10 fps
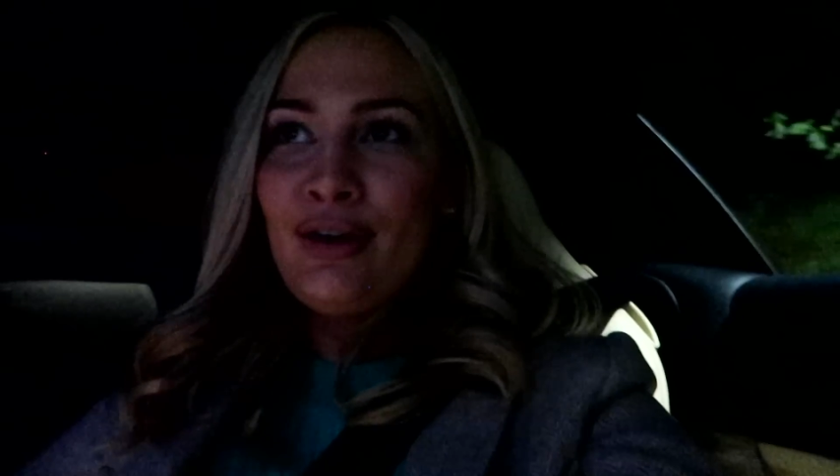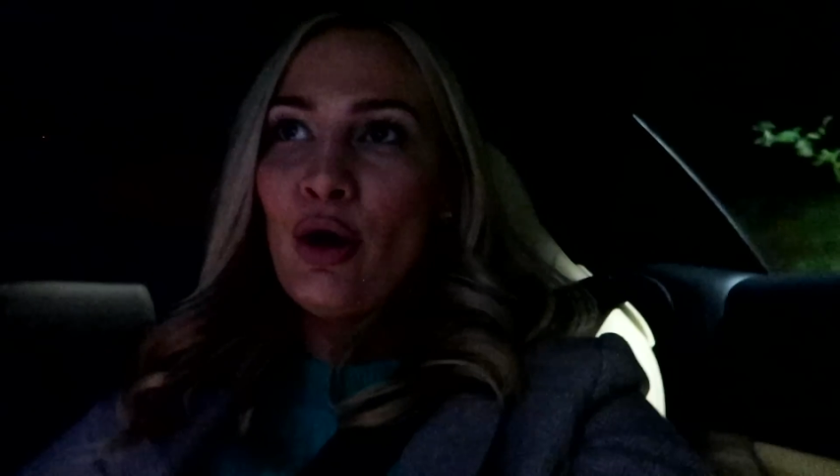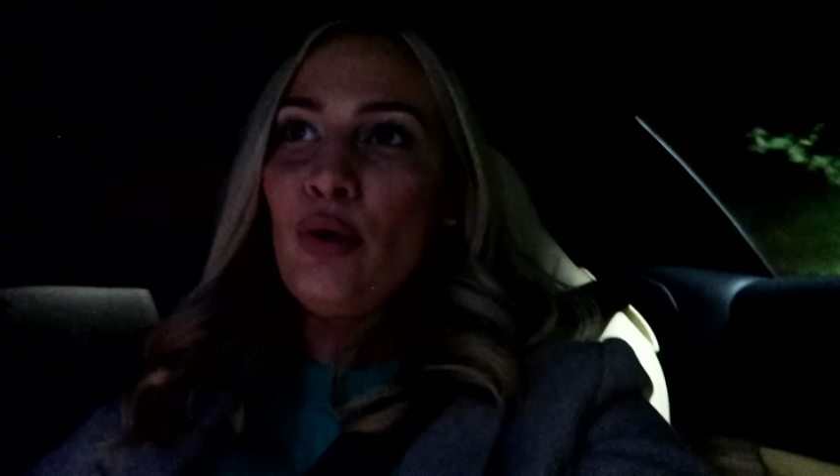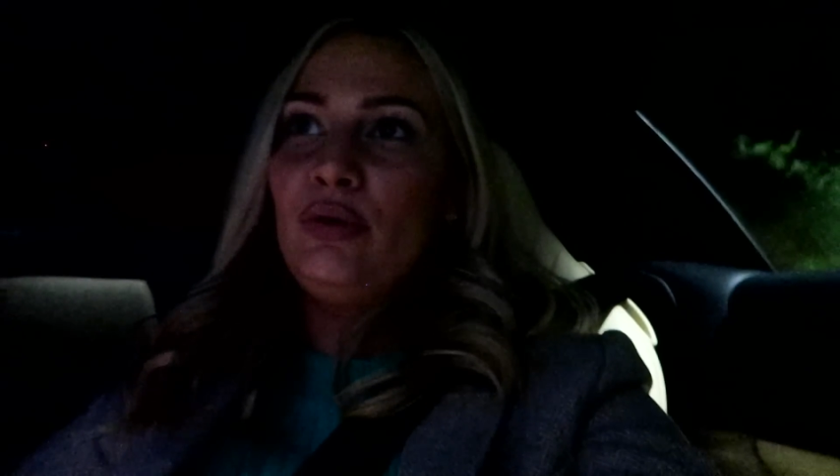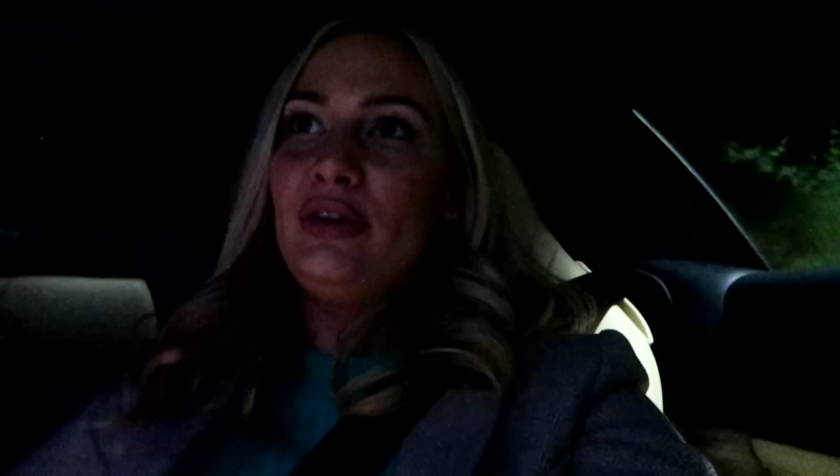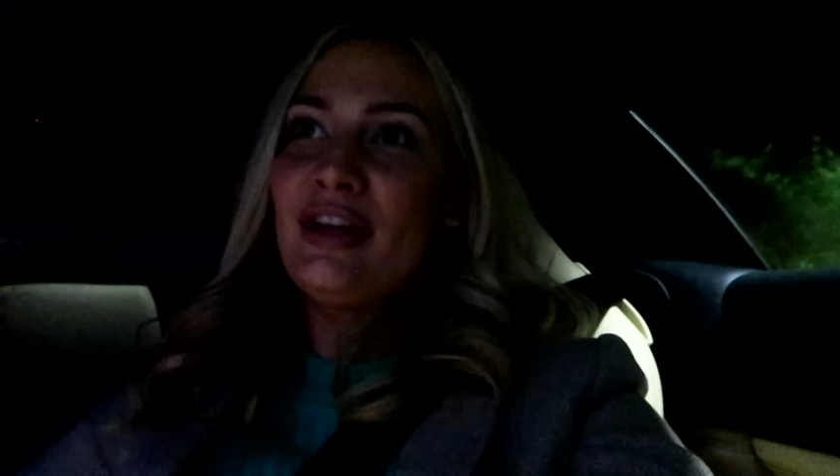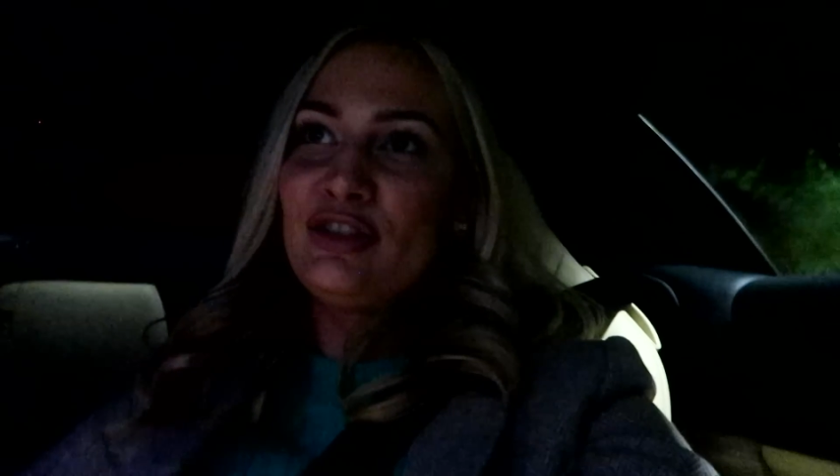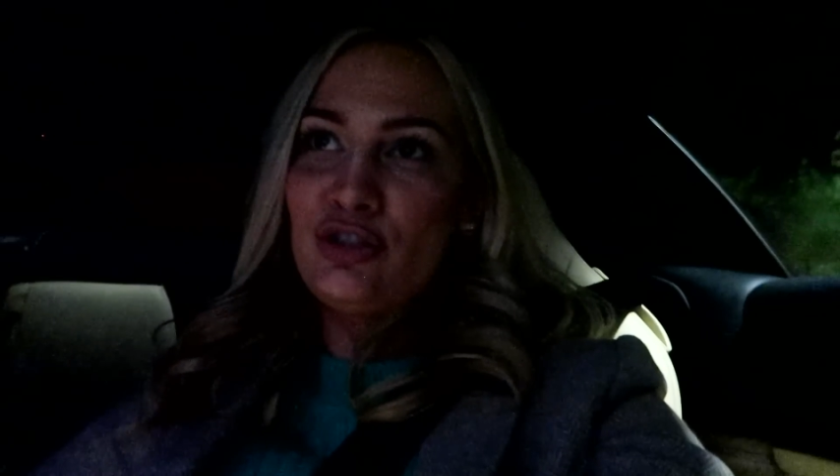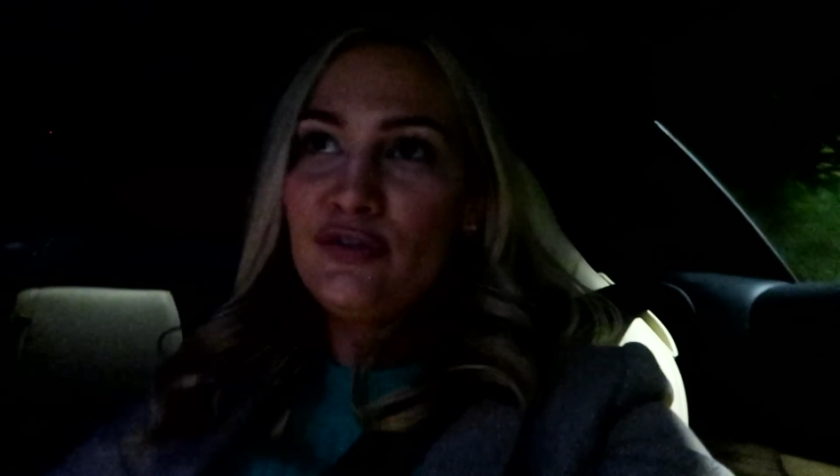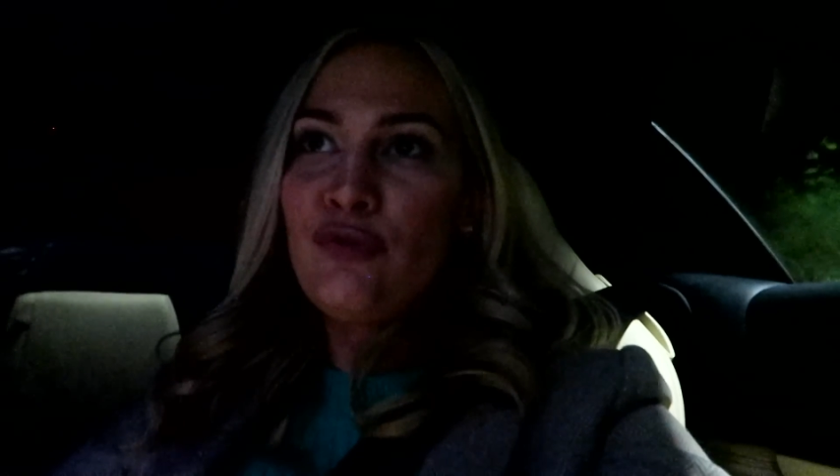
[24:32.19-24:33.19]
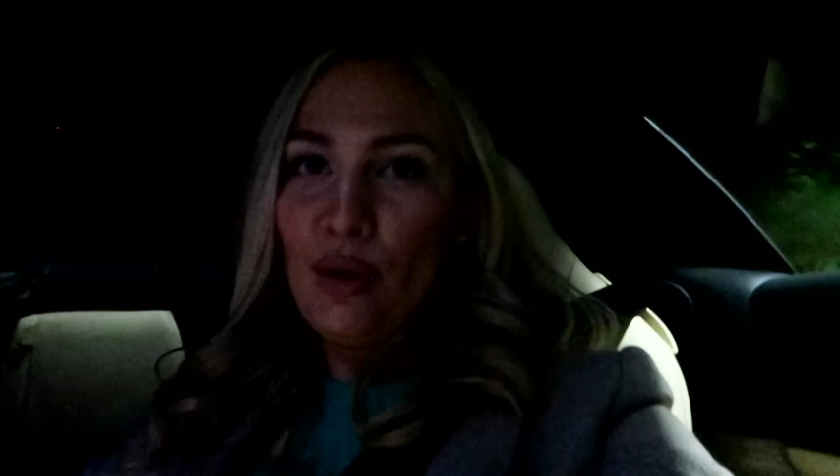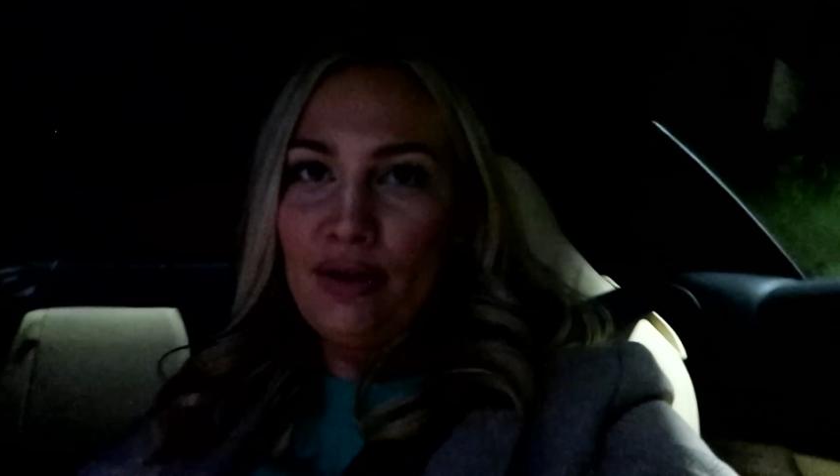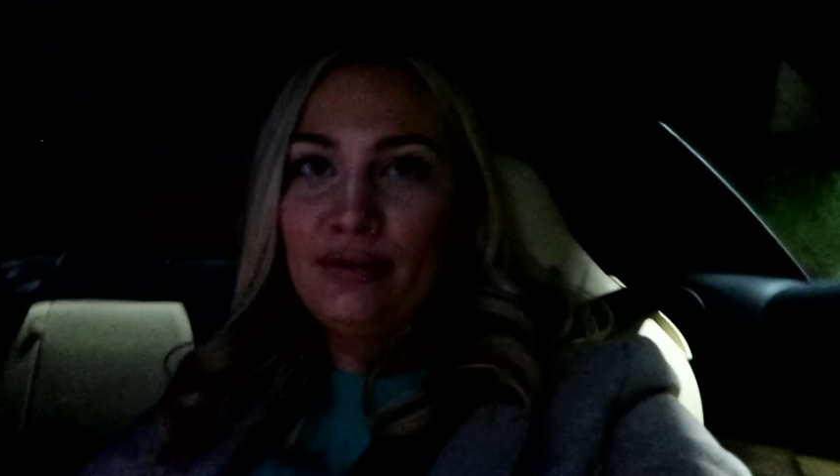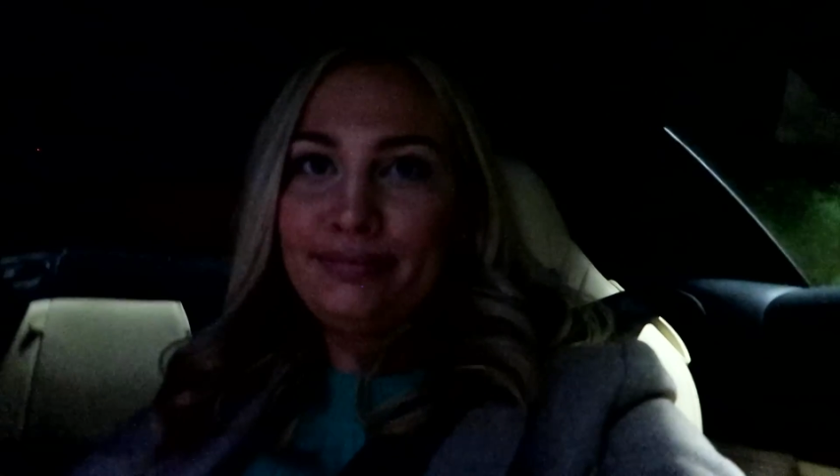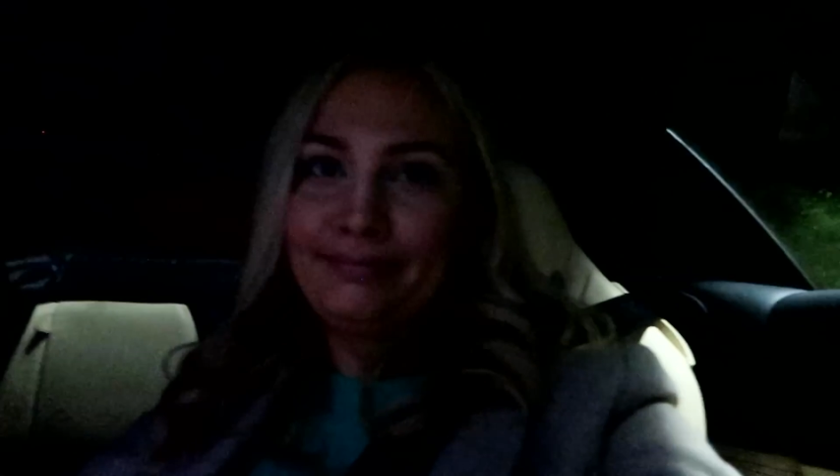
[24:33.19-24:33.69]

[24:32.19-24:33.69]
No, that's just foil.